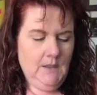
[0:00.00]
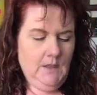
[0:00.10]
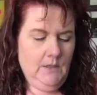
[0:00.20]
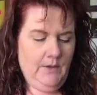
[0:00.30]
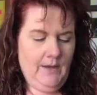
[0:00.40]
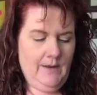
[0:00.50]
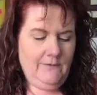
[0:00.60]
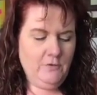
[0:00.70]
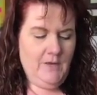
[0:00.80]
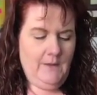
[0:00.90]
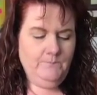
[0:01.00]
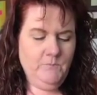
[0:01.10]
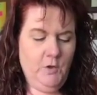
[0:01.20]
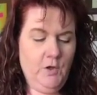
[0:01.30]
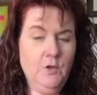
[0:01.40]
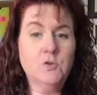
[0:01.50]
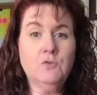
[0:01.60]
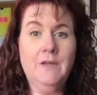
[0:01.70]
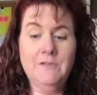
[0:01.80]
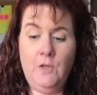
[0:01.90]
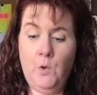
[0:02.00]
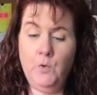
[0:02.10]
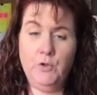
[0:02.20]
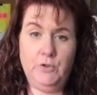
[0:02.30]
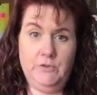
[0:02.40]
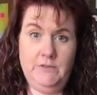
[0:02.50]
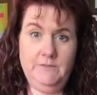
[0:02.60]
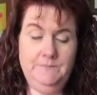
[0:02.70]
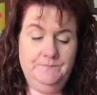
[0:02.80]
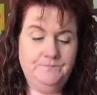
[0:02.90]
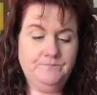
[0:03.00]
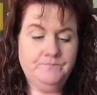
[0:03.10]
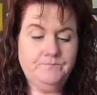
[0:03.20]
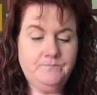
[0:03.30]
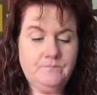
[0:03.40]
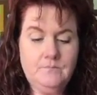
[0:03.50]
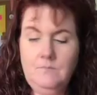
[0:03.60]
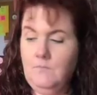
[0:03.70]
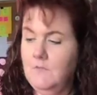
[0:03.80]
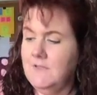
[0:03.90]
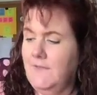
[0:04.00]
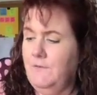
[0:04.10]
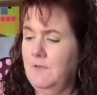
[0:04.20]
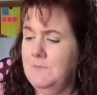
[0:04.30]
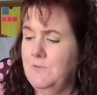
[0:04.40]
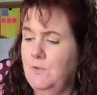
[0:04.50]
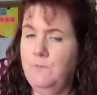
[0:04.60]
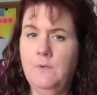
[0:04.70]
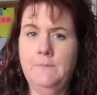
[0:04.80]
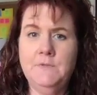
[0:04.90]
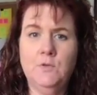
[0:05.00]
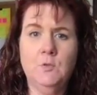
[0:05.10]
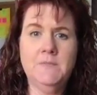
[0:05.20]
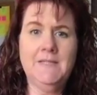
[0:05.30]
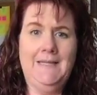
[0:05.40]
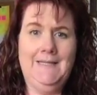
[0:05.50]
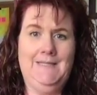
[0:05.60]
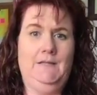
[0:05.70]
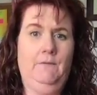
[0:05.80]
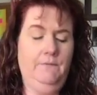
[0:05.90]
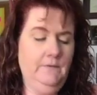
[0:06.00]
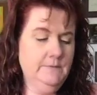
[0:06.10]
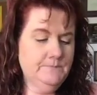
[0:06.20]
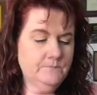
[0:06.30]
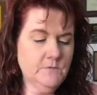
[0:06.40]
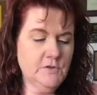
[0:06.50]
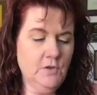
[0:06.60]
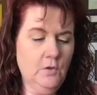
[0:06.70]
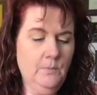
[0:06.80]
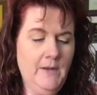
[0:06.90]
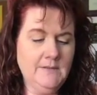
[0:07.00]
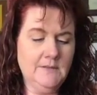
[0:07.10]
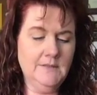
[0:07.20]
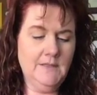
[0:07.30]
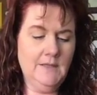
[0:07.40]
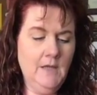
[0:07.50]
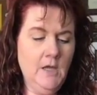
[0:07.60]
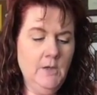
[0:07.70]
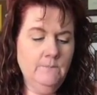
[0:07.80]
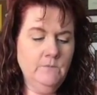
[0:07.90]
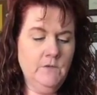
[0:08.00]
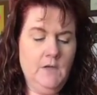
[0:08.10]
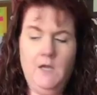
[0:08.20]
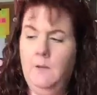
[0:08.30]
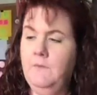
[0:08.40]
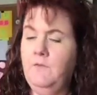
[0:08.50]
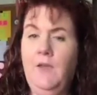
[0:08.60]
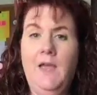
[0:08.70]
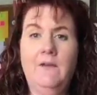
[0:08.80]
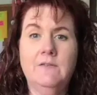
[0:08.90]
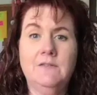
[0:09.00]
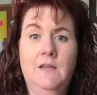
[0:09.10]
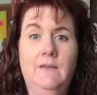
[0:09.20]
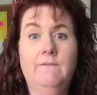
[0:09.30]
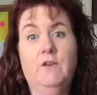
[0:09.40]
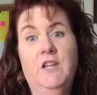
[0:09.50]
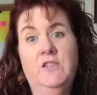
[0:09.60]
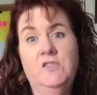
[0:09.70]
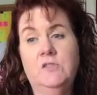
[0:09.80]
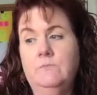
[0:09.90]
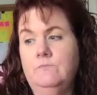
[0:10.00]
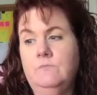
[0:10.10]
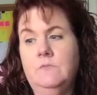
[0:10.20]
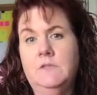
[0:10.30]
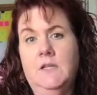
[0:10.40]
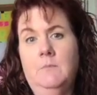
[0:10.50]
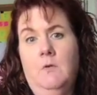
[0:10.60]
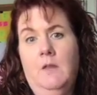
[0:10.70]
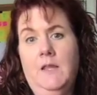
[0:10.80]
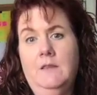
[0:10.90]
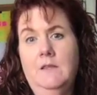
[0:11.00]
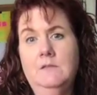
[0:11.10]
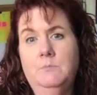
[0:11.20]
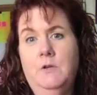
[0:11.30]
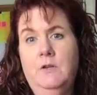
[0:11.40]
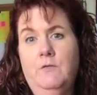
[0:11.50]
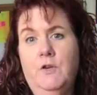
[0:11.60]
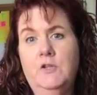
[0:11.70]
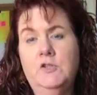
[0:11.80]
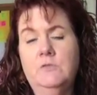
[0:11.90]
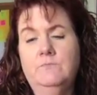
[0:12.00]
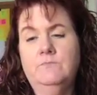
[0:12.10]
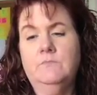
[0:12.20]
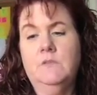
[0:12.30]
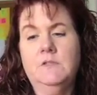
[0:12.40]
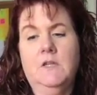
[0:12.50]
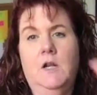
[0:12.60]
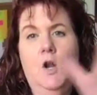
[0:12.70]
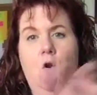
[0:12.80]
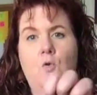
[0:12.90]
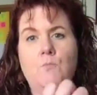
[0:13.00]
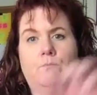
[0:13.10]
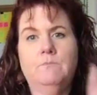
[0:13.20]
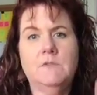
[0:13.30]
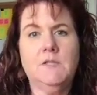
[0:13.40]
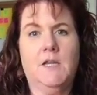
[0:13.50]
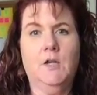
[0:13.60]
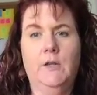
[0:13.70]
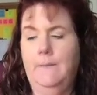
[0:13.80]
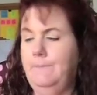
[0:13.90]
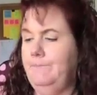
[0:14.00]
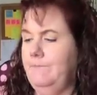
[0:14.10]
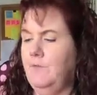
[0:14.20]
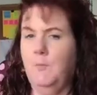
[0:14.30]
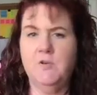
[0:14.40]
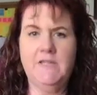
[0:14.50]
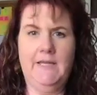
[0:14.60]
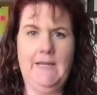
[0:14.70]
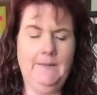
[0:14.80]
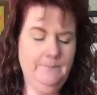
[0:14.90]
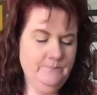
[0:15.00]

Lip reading: Okay, after that, you can neutralize odors. This stuff will absorb stinky stuff. So basically, if you have a stinky fridge, stick a bowl like this, put it in your fridge, it's going to suck it all up. No more stinky.